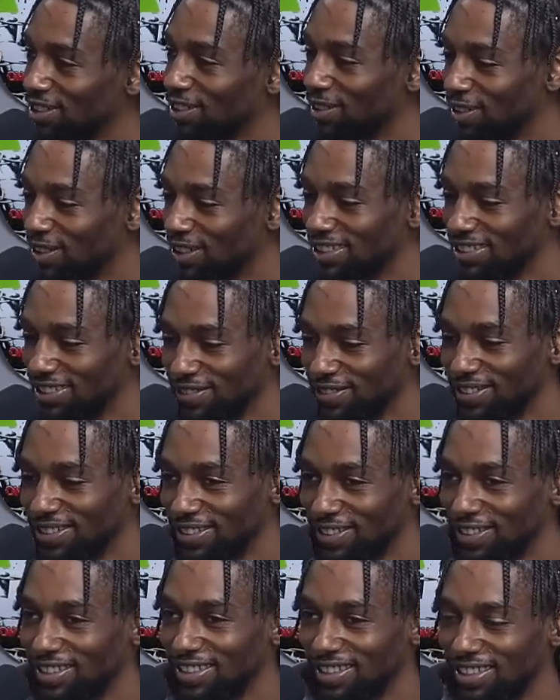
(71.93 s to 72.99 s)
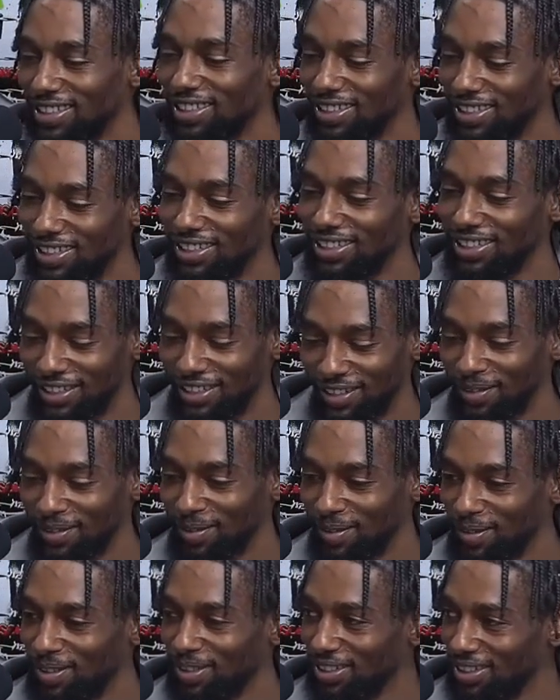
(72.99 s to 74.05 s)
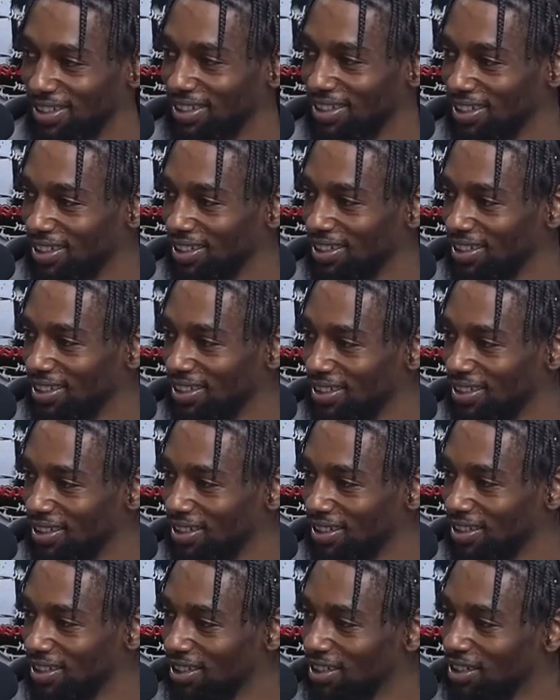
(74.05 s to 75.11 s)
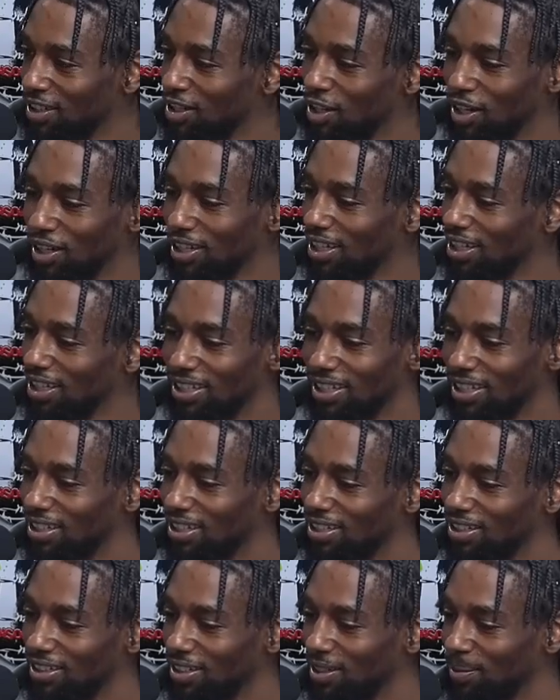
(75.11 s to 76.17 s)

Allow me to summarize YBC Dul's story from the beginning to the end.